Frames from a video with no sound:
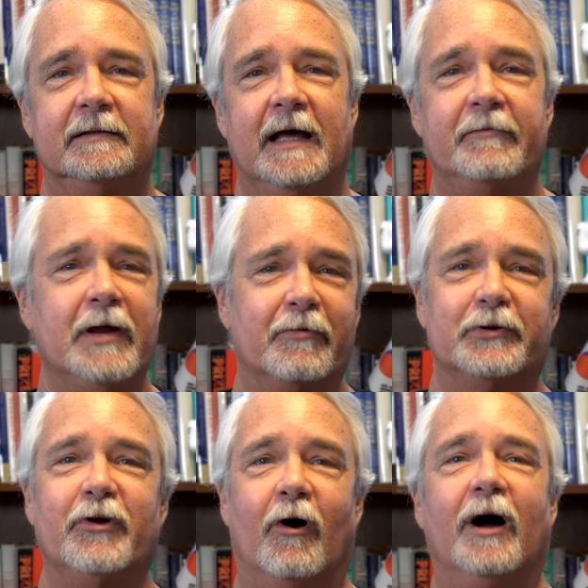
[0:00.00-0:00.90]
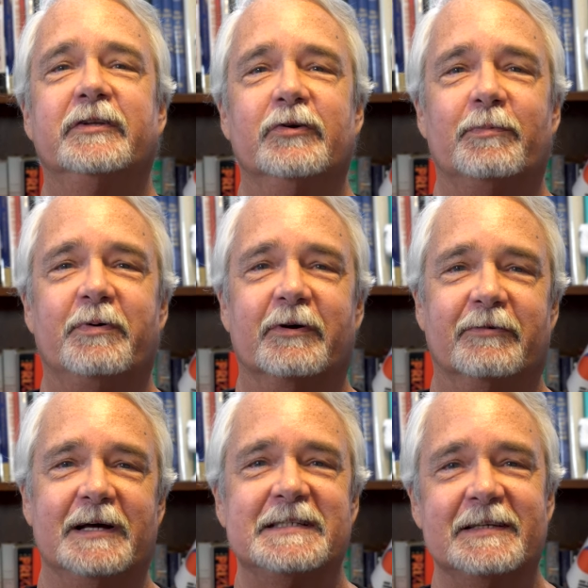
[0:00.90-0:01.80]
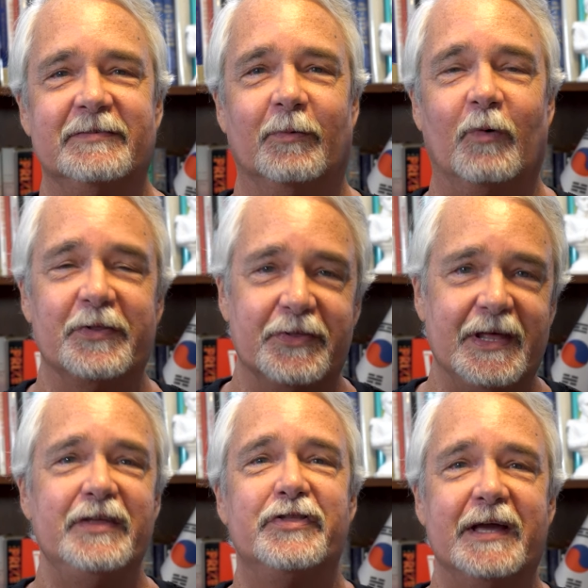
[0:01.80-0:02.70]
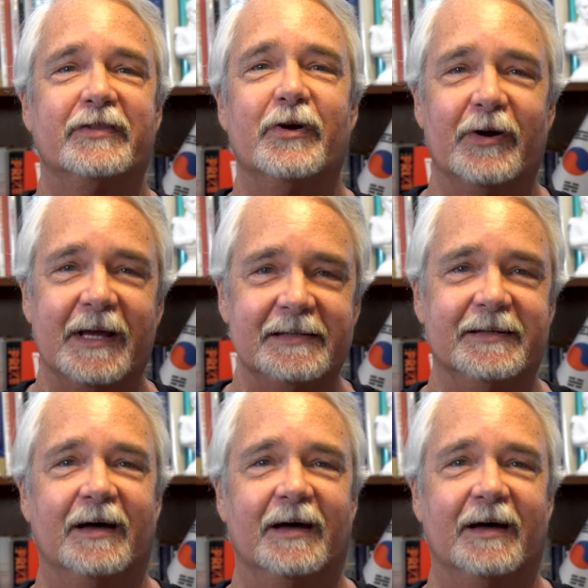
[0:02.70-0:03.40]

Have you ever talked to a progressive and what they think they're going to get